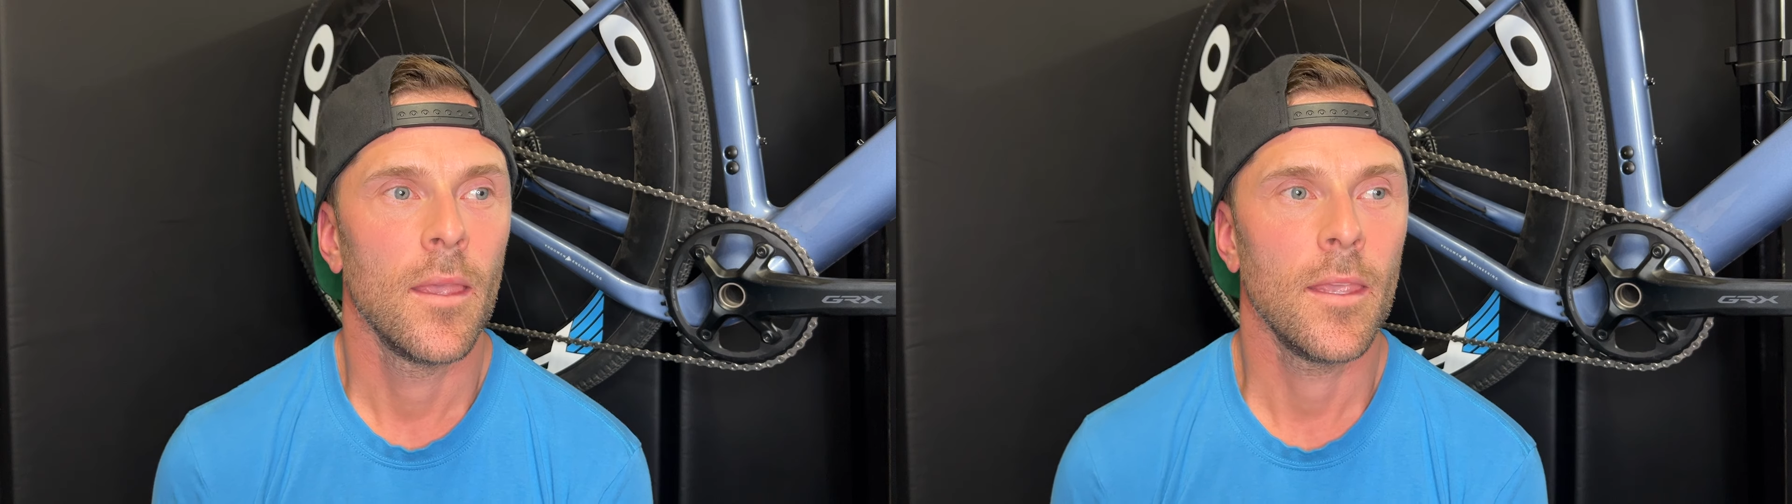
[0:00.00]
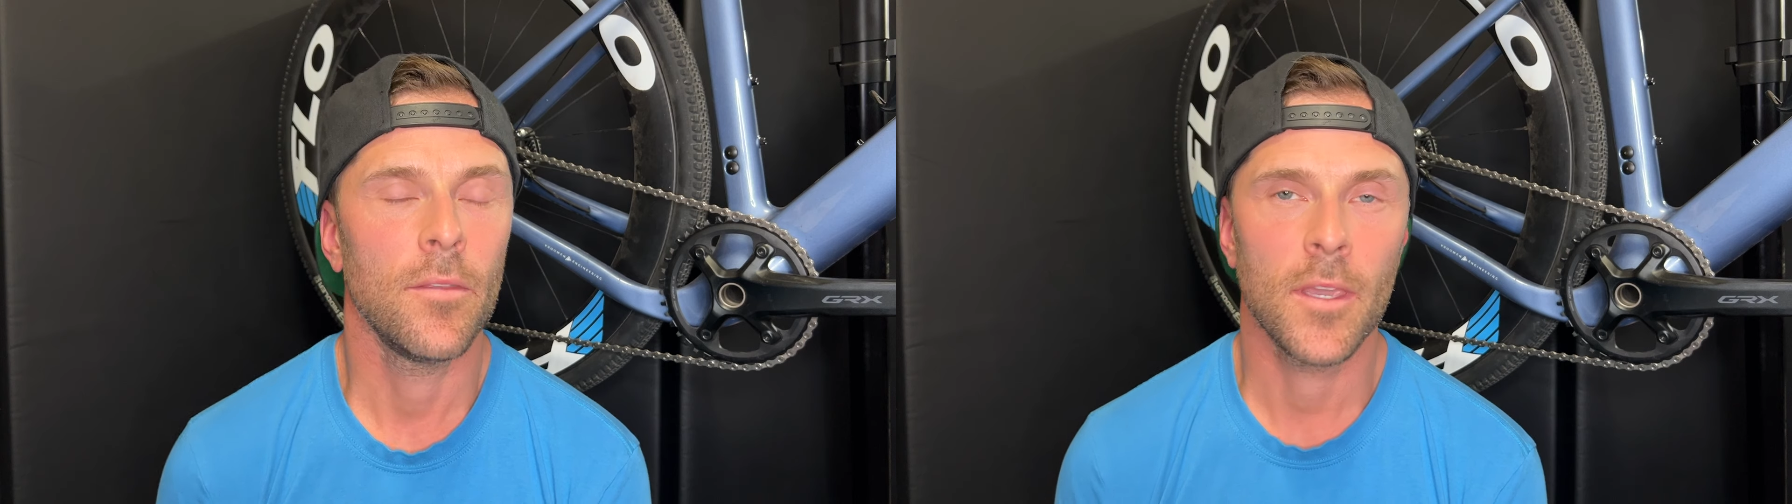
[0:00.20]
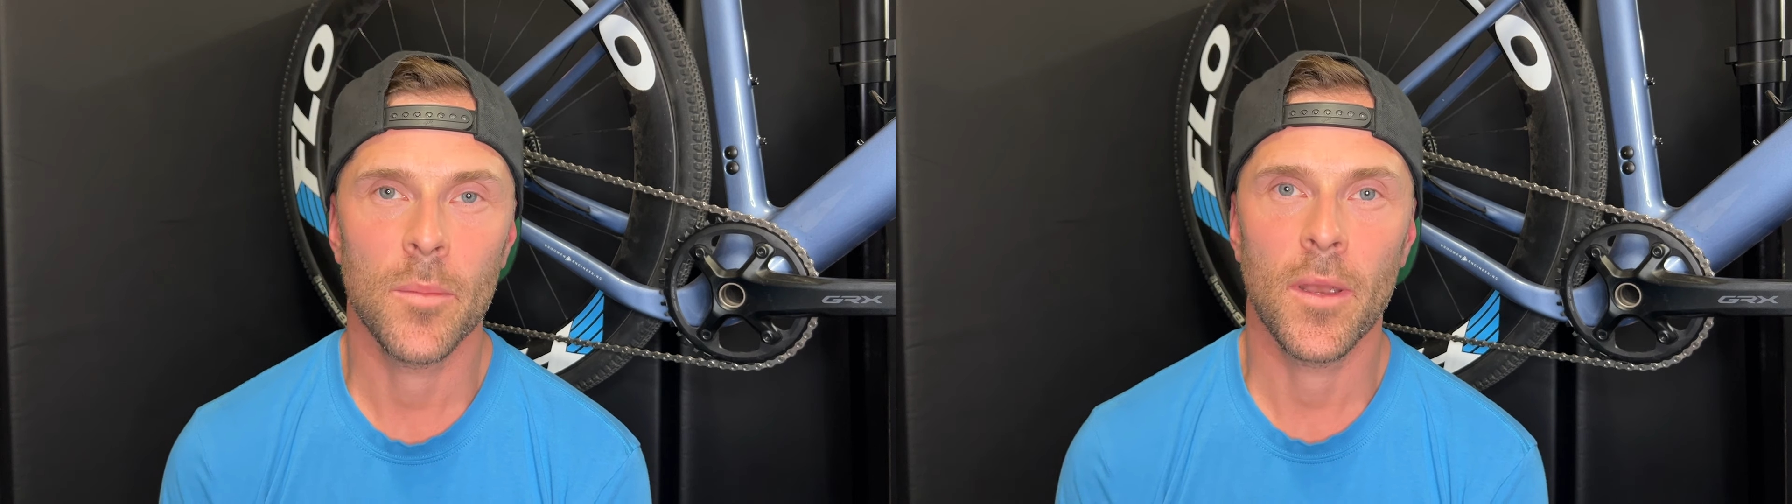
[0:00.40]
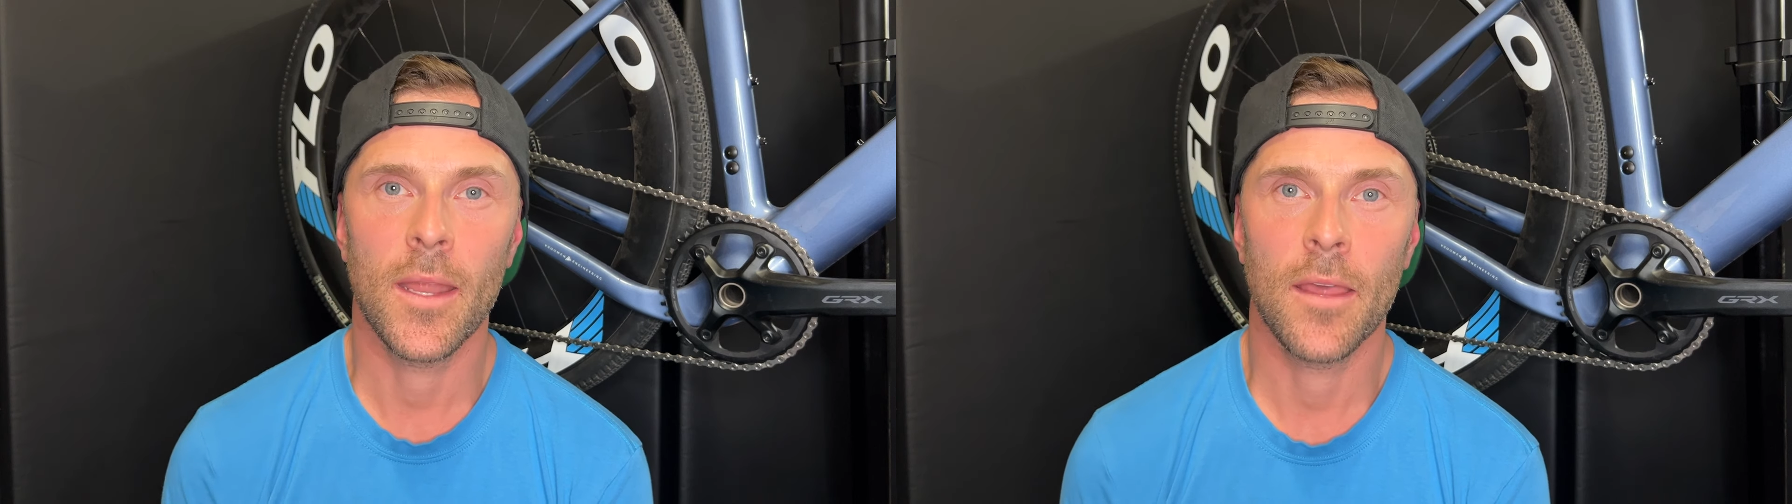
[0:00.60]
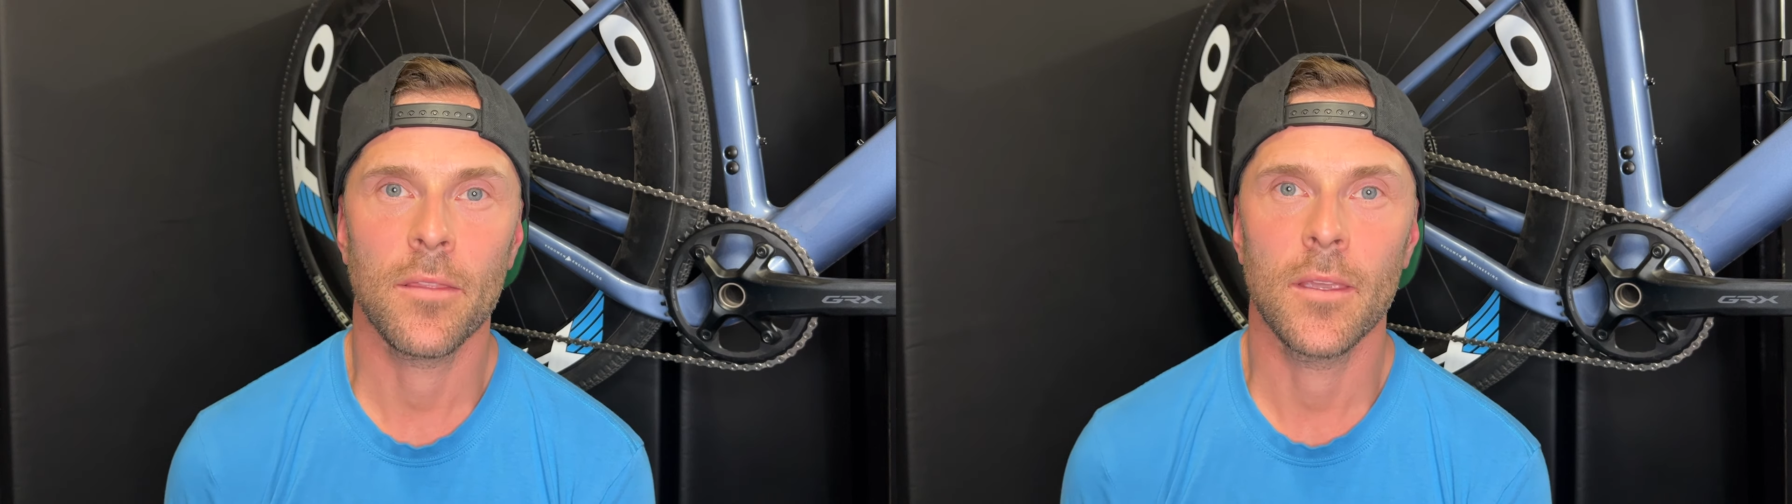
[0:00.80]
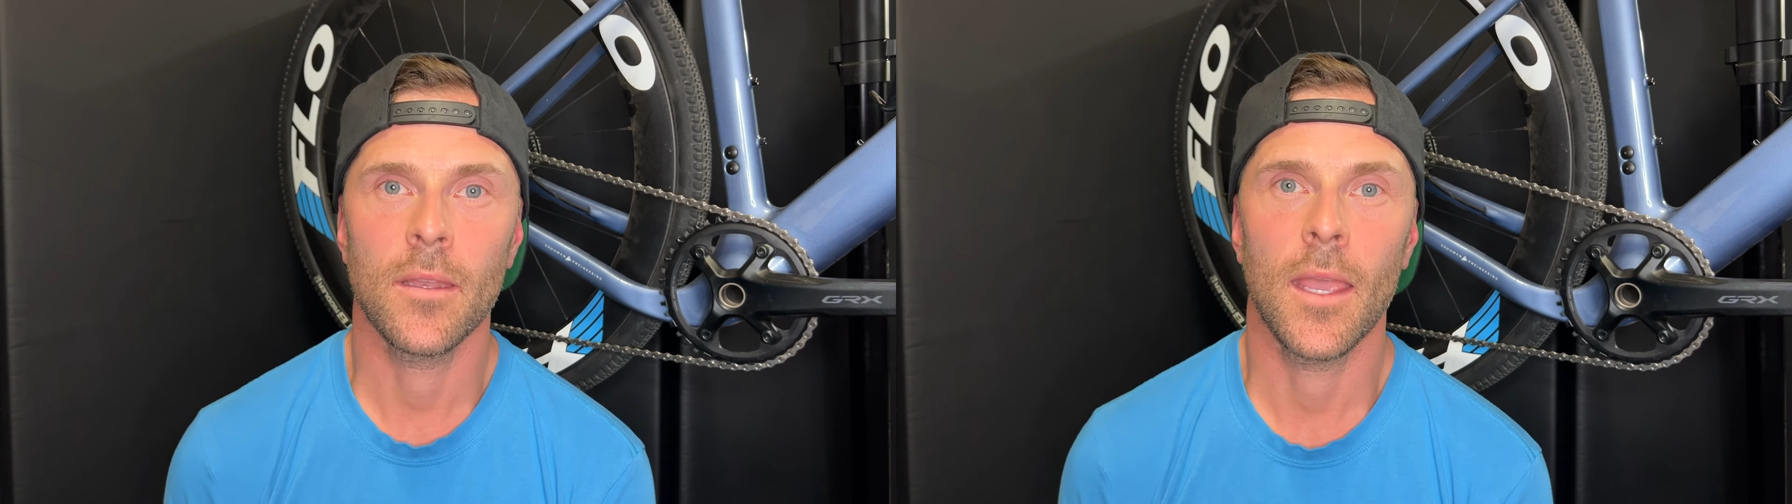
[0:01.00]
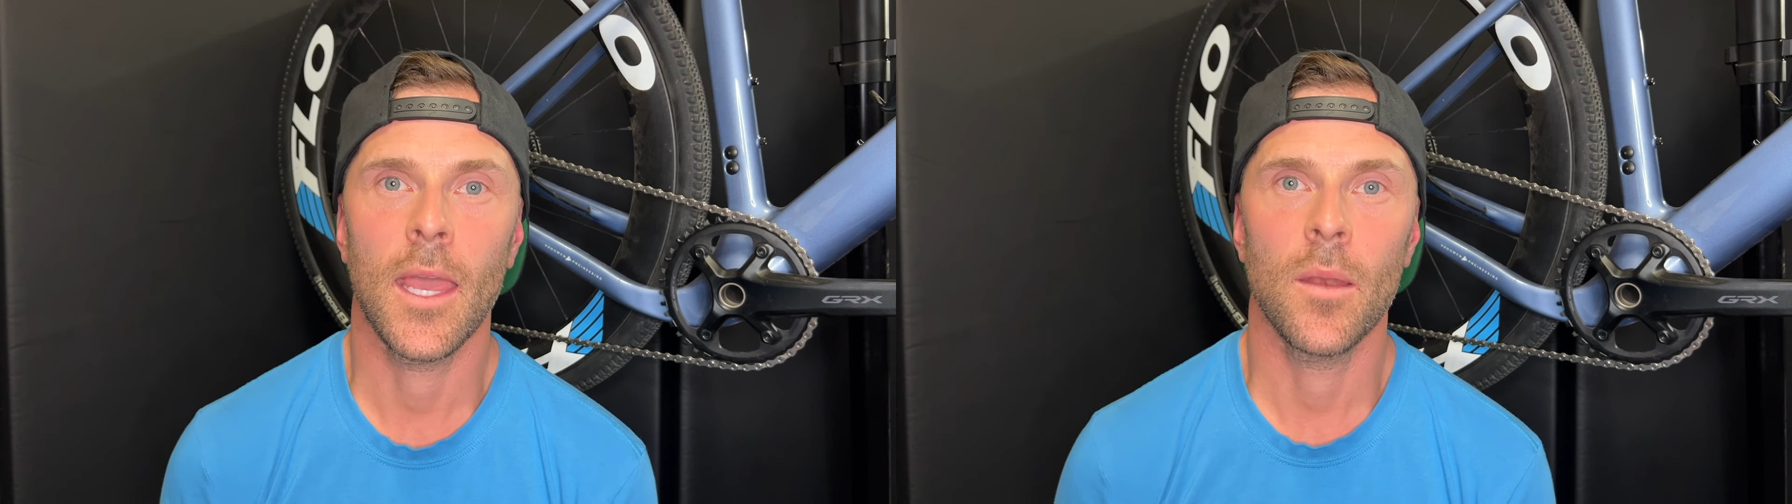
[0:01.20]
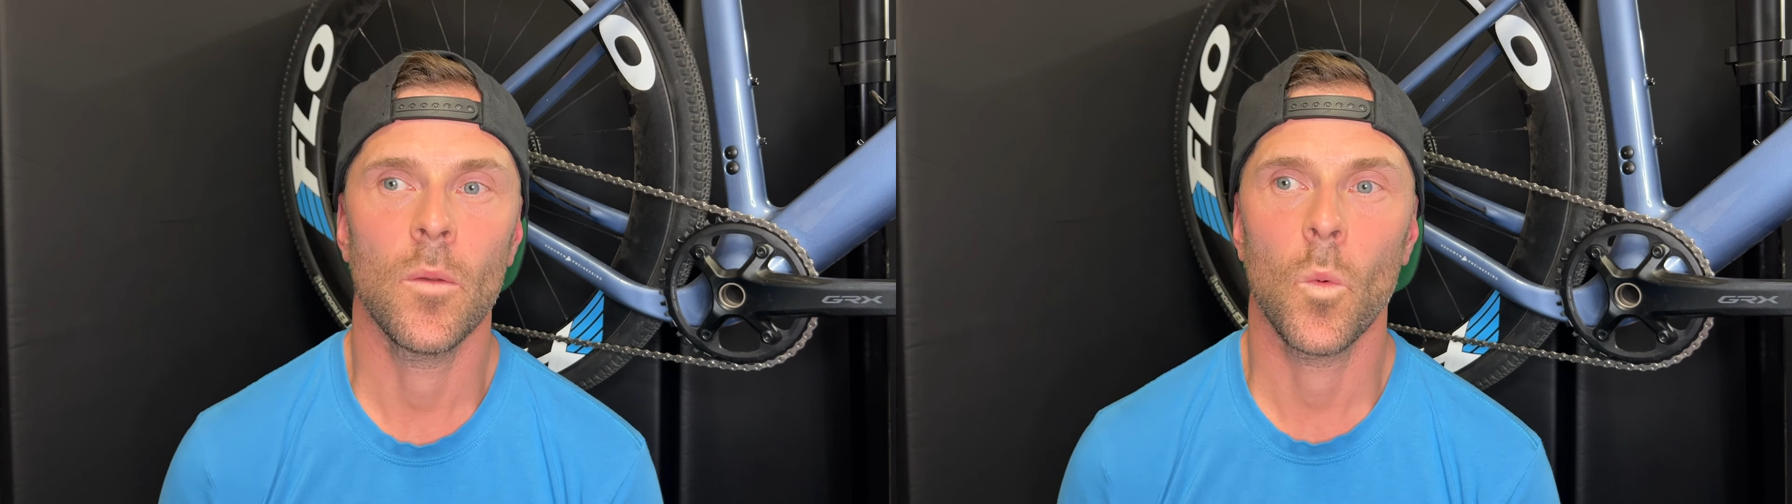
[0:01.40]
You think about an athlete, and